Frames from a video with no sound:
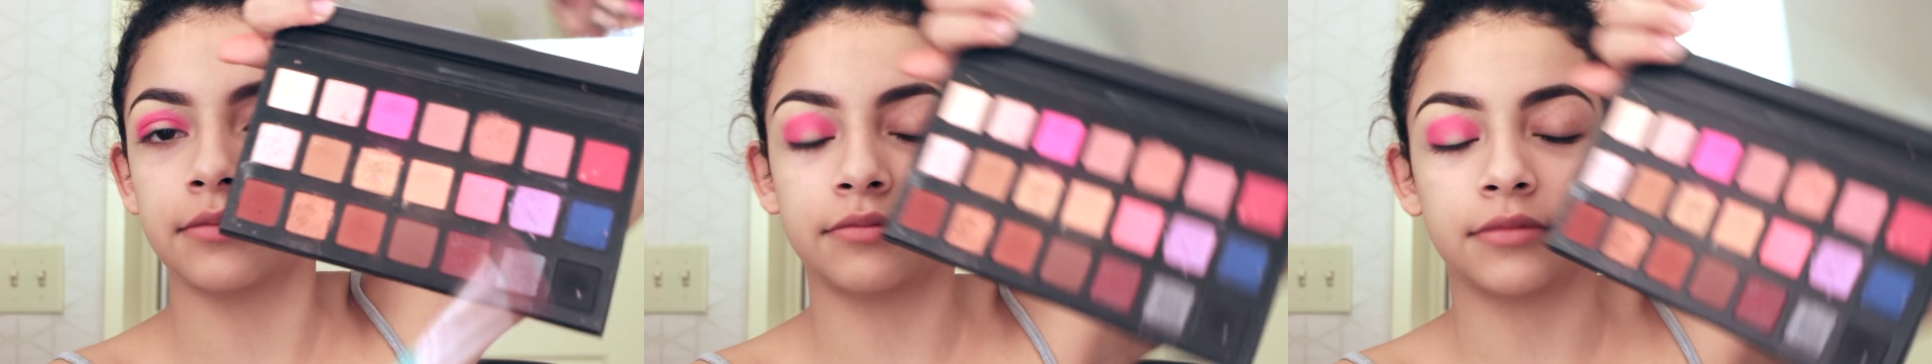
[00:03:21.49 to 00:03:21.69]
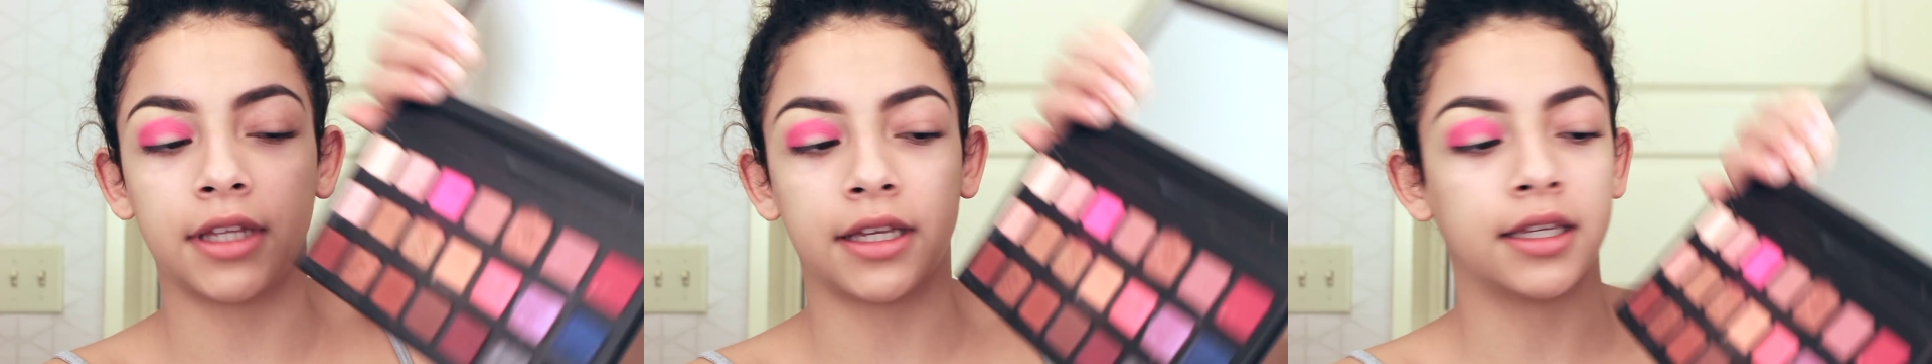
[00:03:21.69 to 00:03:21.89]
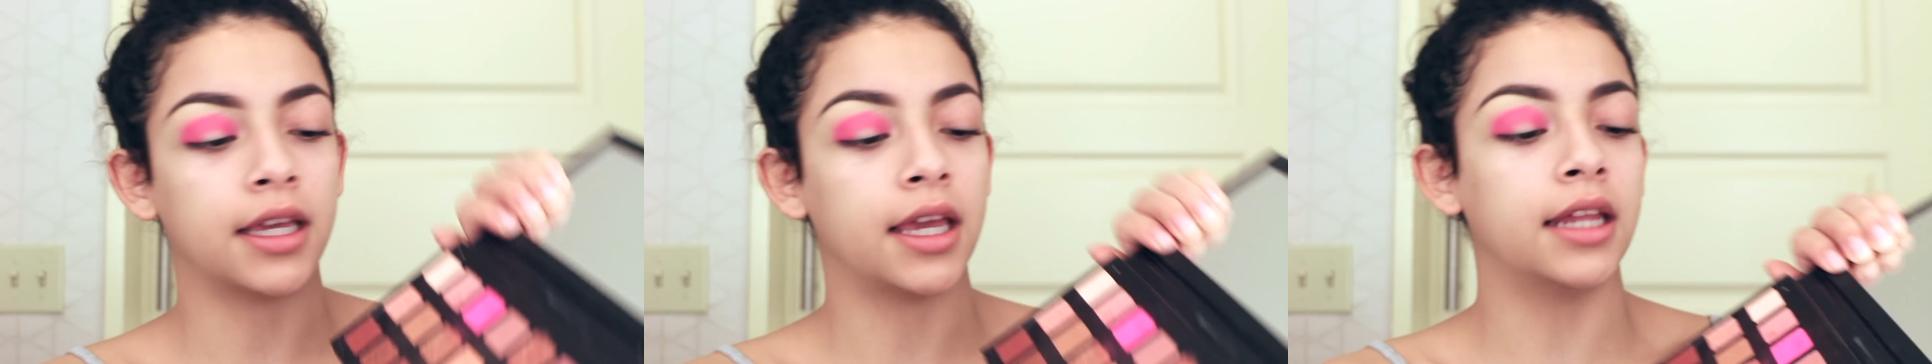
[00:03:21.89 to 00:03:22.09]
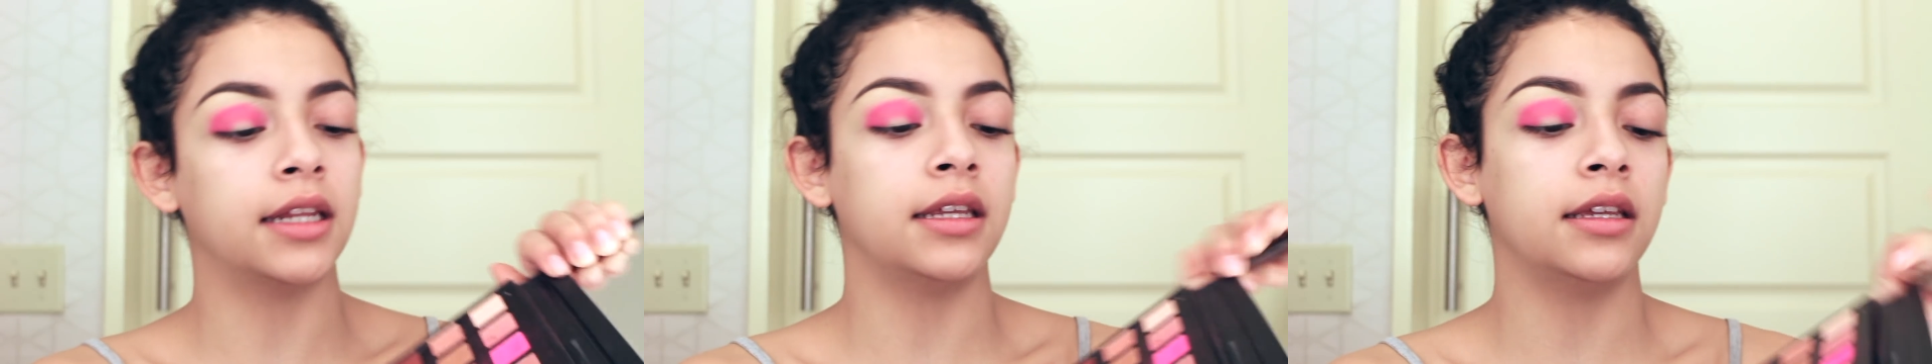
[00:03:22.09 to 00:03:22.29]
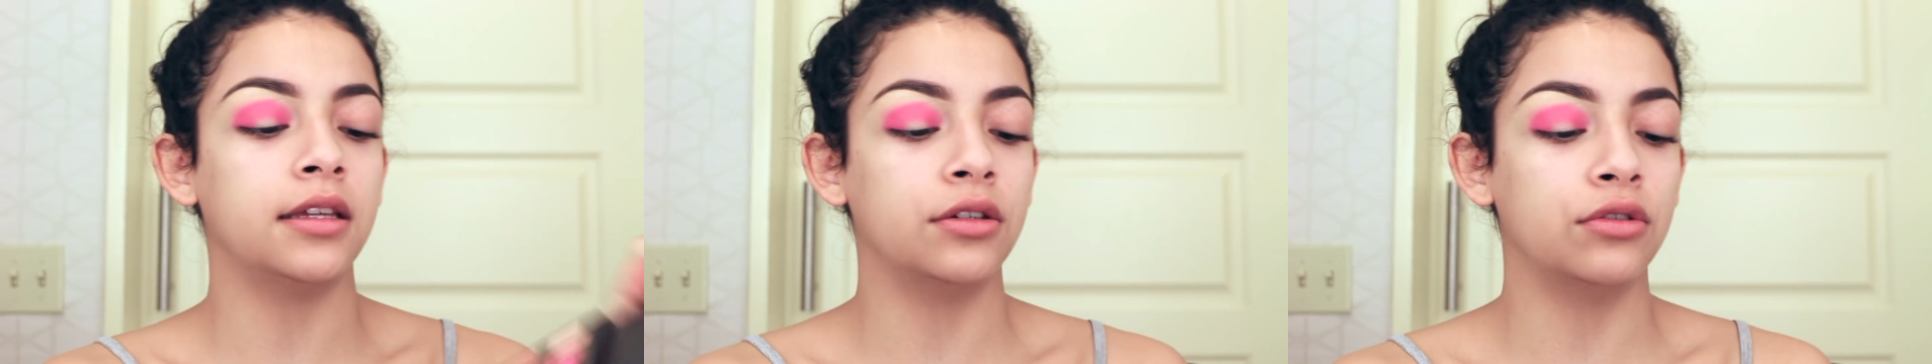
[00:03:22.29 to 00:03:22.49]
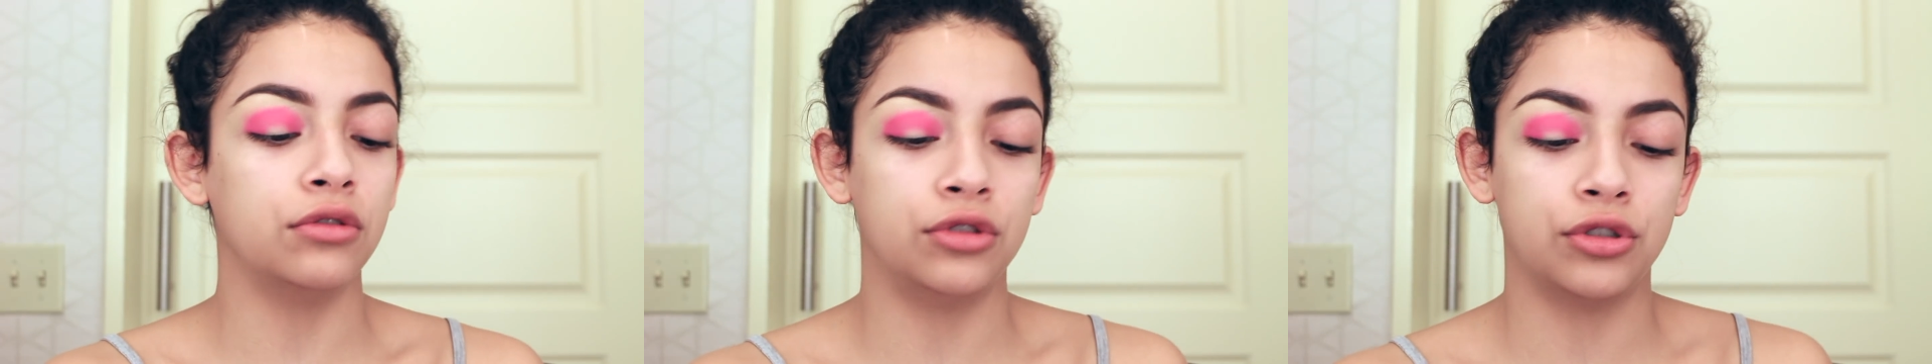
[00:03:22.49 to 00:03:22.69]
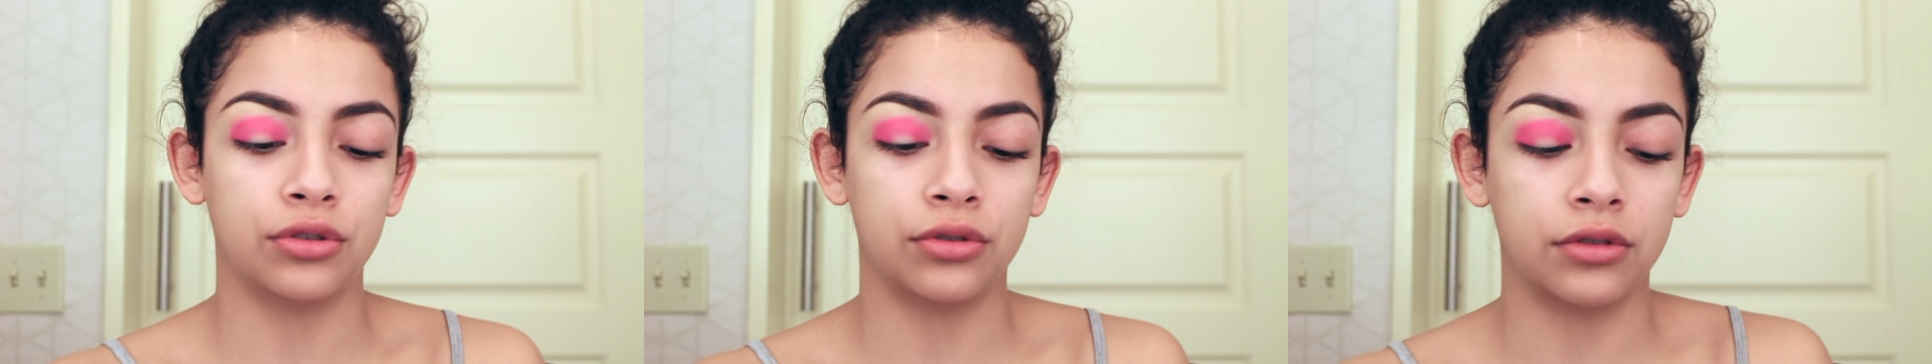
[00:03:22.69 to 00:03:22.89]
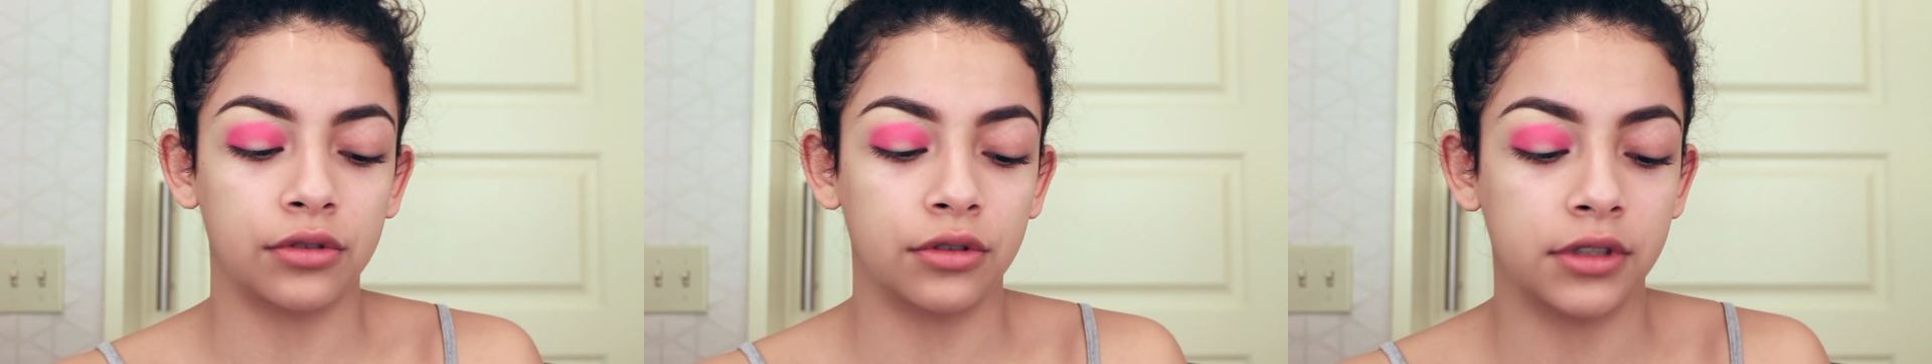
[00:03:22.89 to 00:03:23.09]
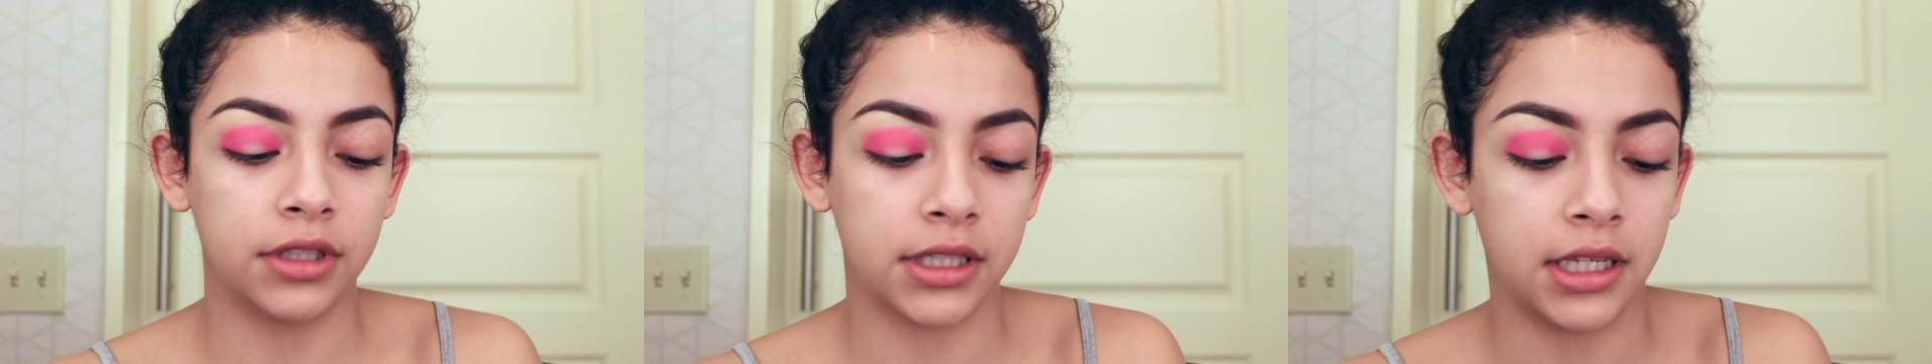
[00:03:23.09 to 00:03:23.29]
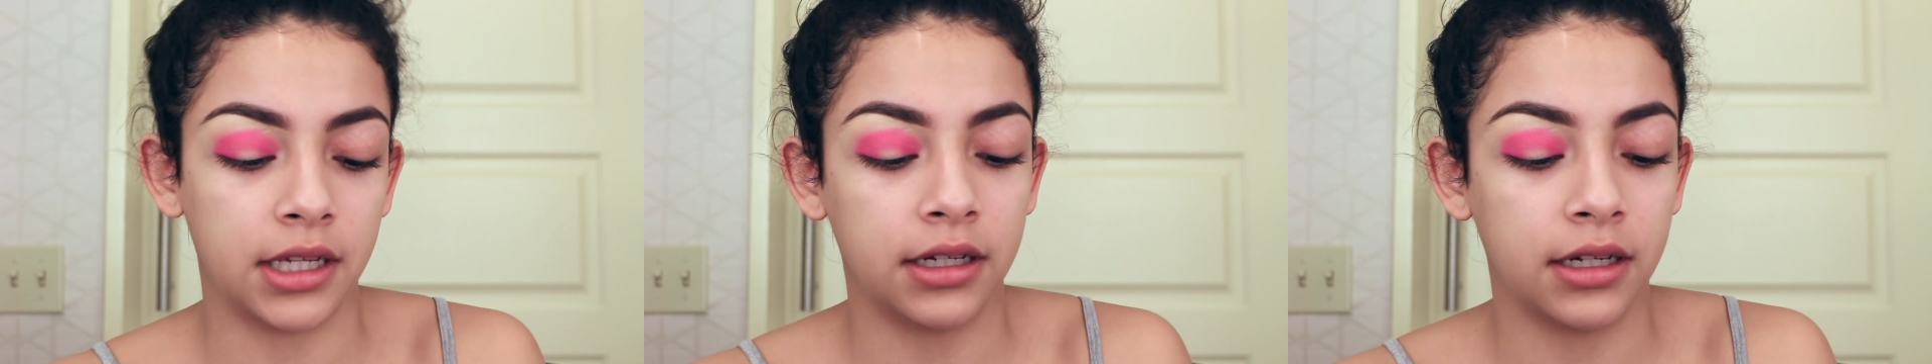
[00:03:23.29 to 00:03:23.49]
Like any neutral
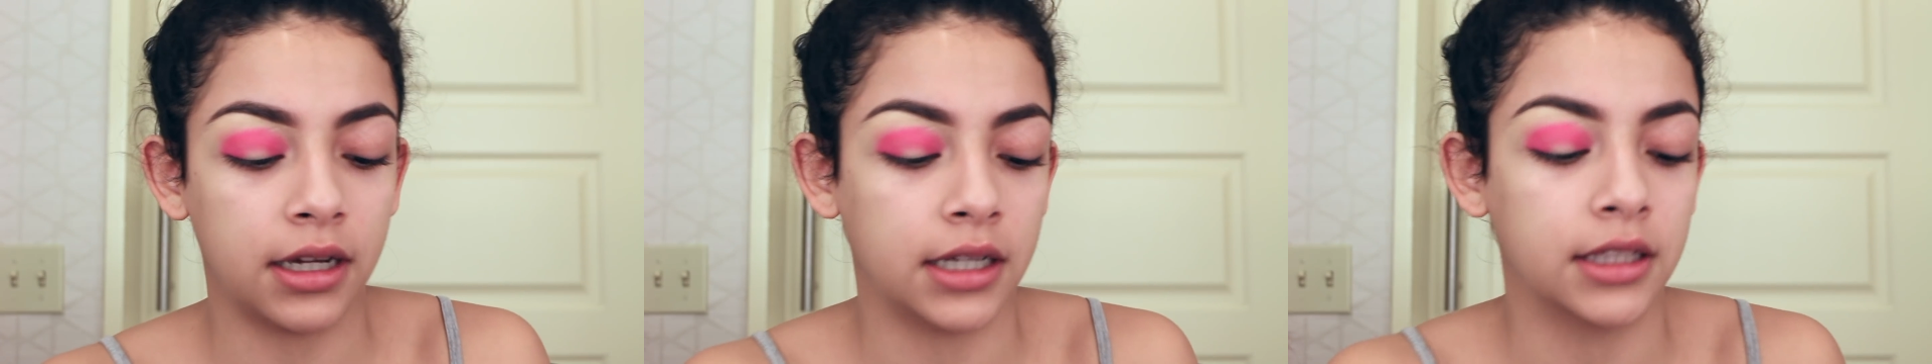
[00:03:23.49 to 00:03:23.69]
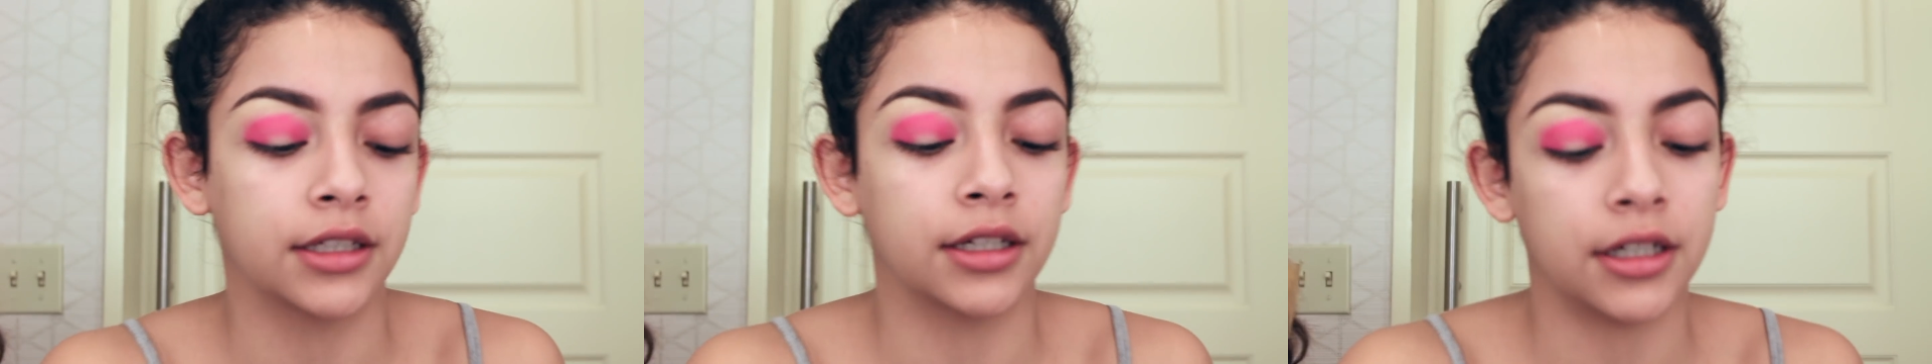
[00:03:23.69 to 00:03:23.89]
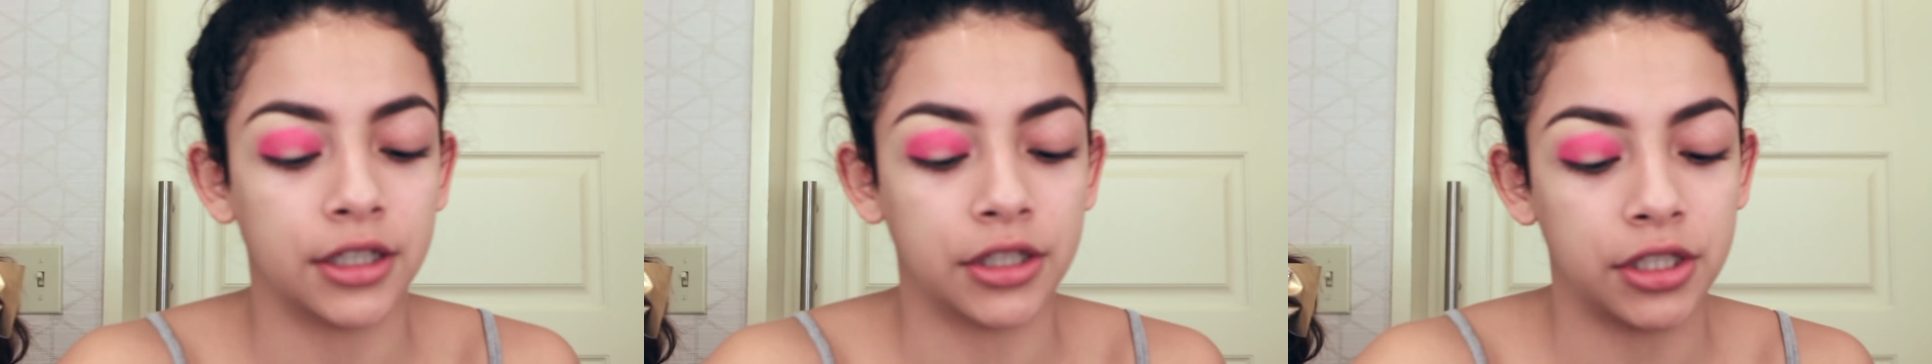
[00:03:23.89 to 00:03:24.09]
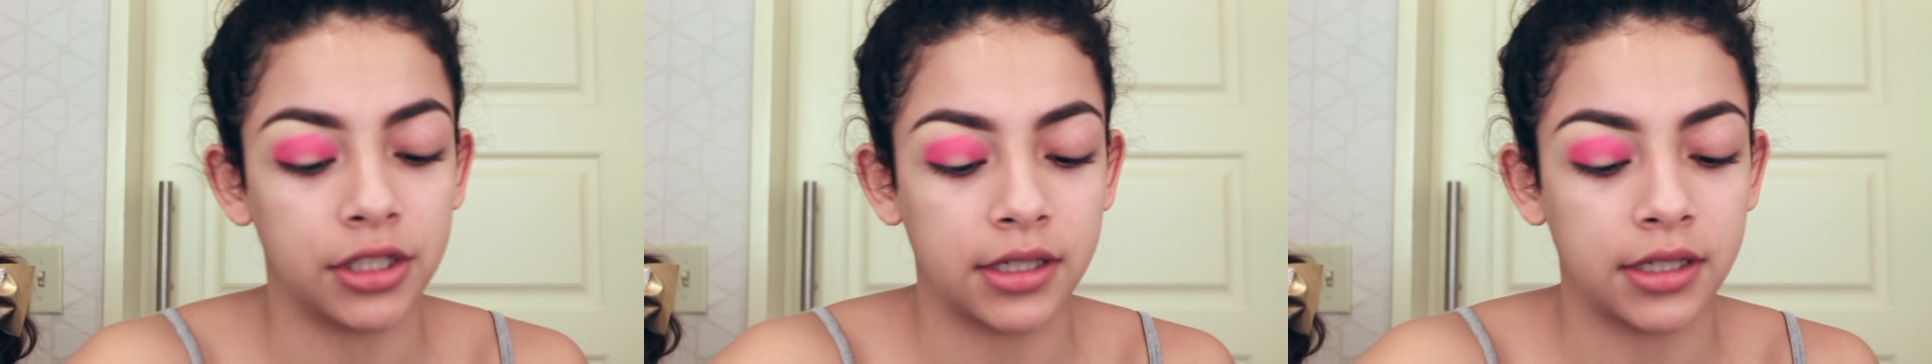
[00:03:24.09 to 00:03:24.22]
skin color